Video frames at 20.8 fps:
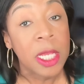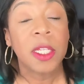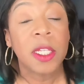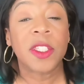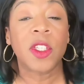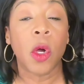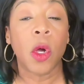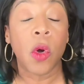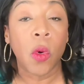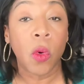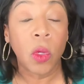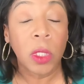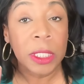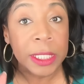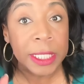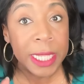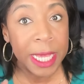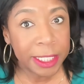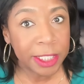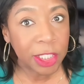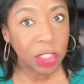So
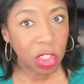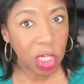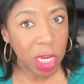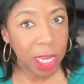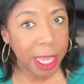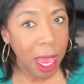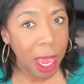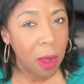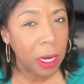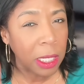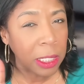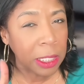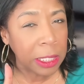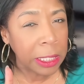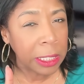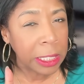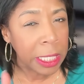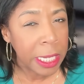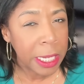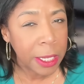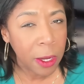let's check out a
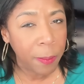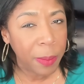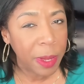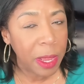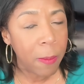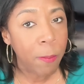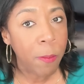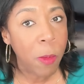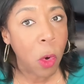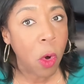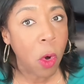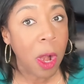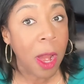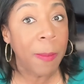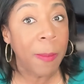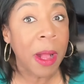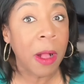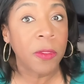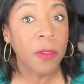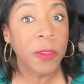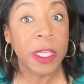little bit more
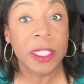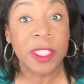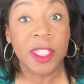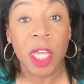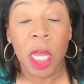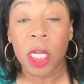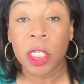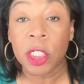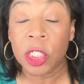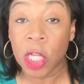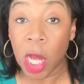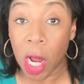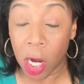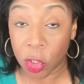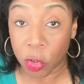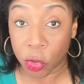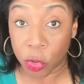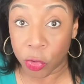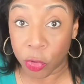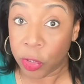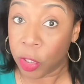about this
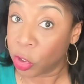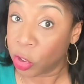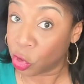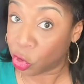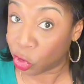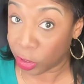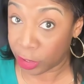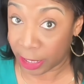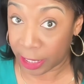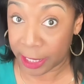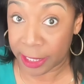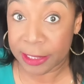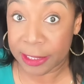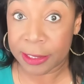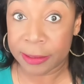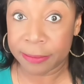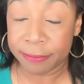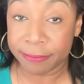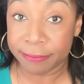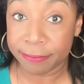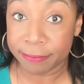Dr. Jeanette.